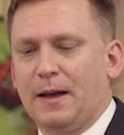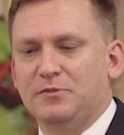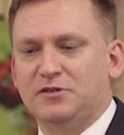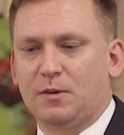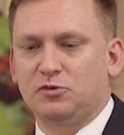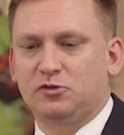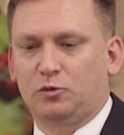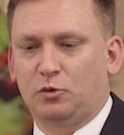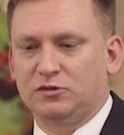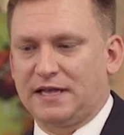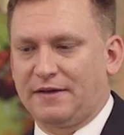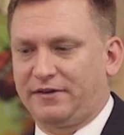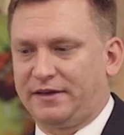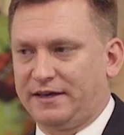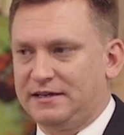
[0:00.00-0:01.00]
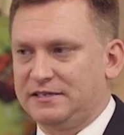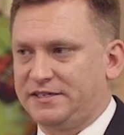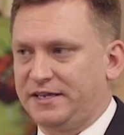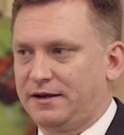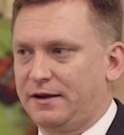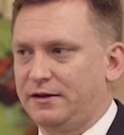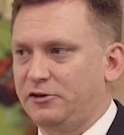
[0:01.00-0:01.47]
Some schools have kids
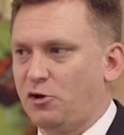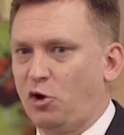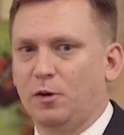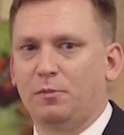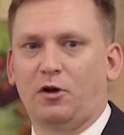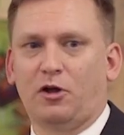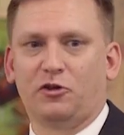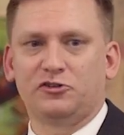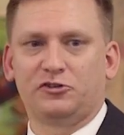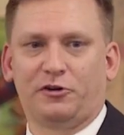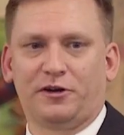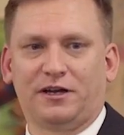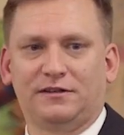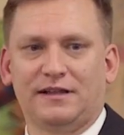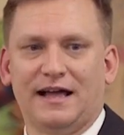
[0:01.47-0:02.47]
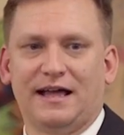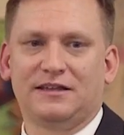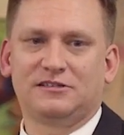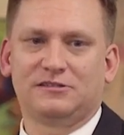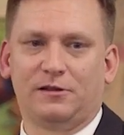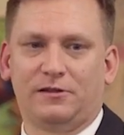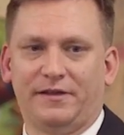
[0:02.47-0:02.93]
sit on yoga balls during
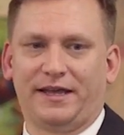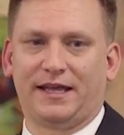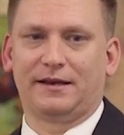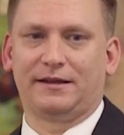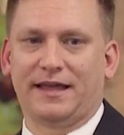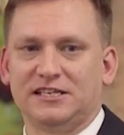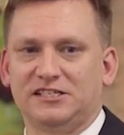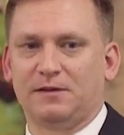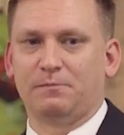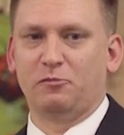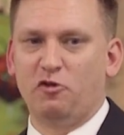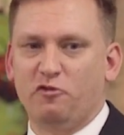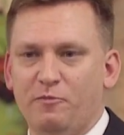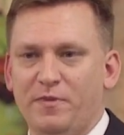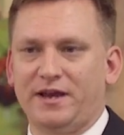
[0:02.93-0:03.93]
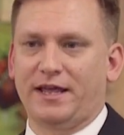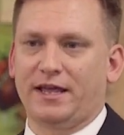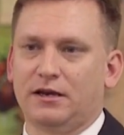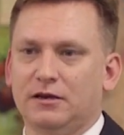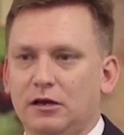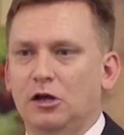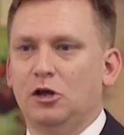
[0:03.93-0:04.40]
class so that they can get some movement
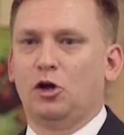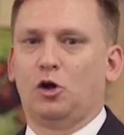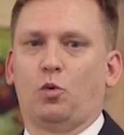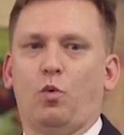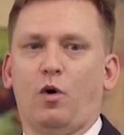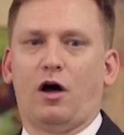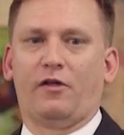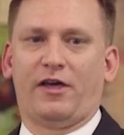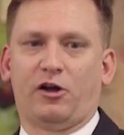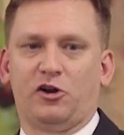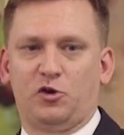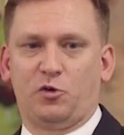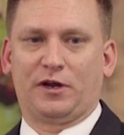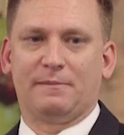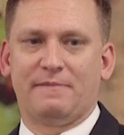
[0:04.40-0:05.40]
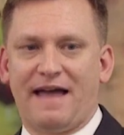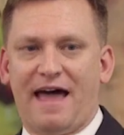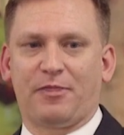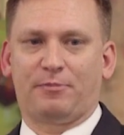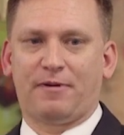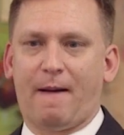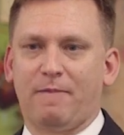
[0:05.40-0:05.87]
in while they are doing a
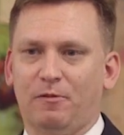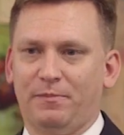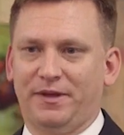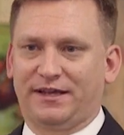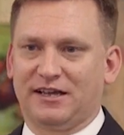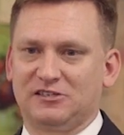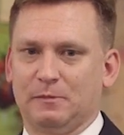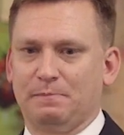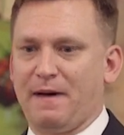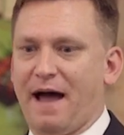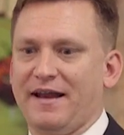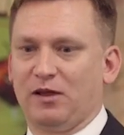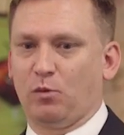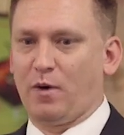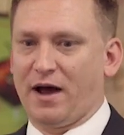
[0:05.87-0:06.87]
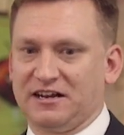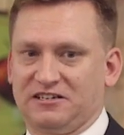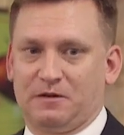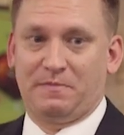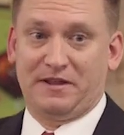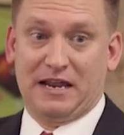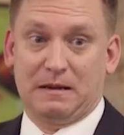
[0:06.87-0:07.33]
math problem because their body wants
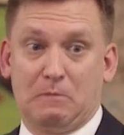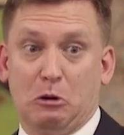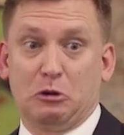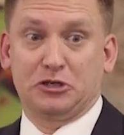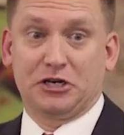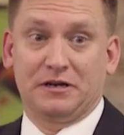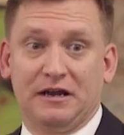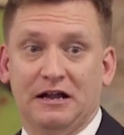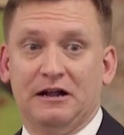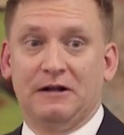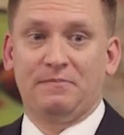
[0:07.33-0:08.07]
to be in motion.